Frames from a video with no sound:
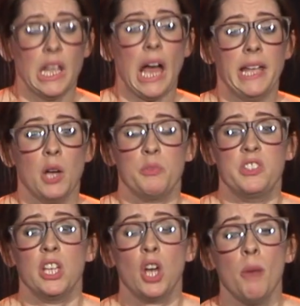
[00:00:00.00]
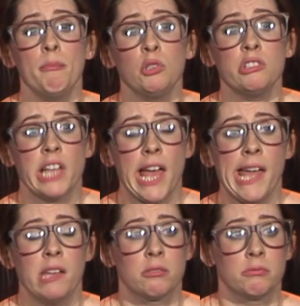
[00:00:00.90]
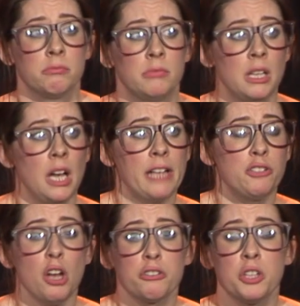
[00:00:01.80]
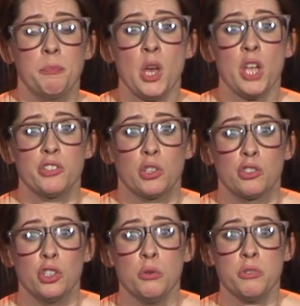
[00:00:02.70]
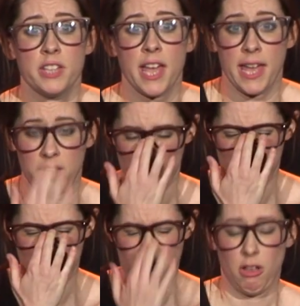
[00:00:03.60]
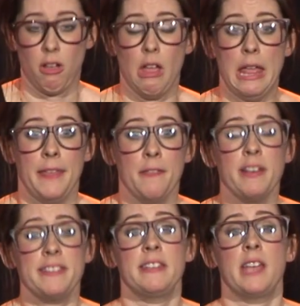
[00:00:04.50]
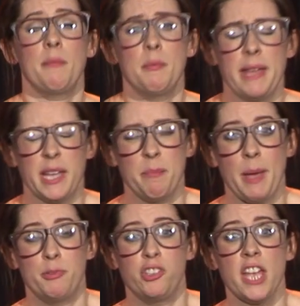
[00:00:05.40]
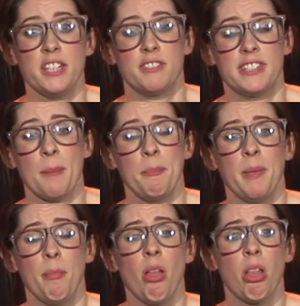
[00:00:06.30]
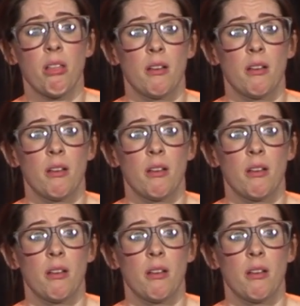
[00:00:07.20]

I help the sick on Monday. I talk to the birds on Tuesday. And the rest of the time I'm making paper chains for sad people.